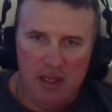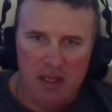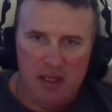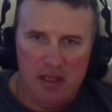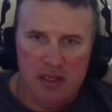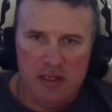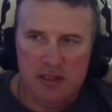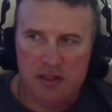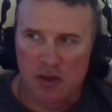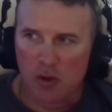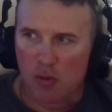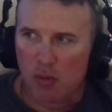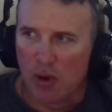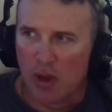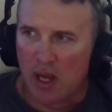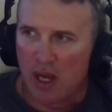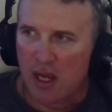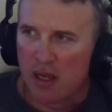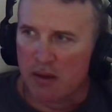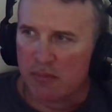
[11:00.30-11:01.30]
So
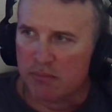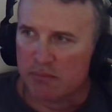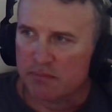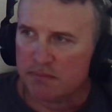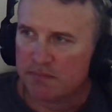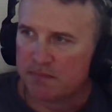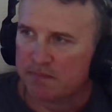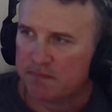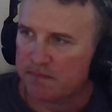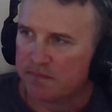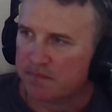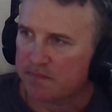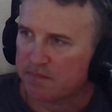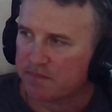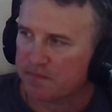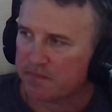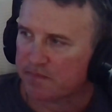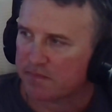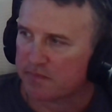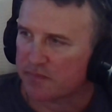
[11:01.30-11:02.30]

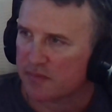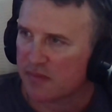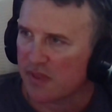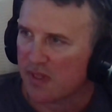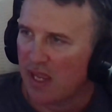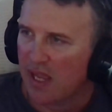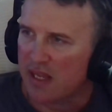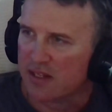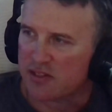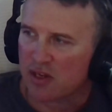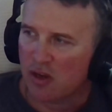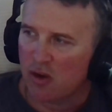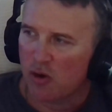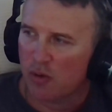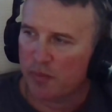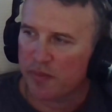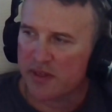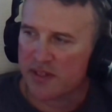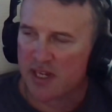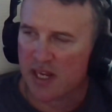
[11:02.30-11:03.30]
yeah, so I
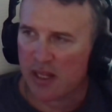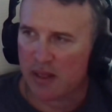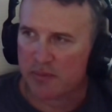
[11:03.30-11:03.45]
hope this helps,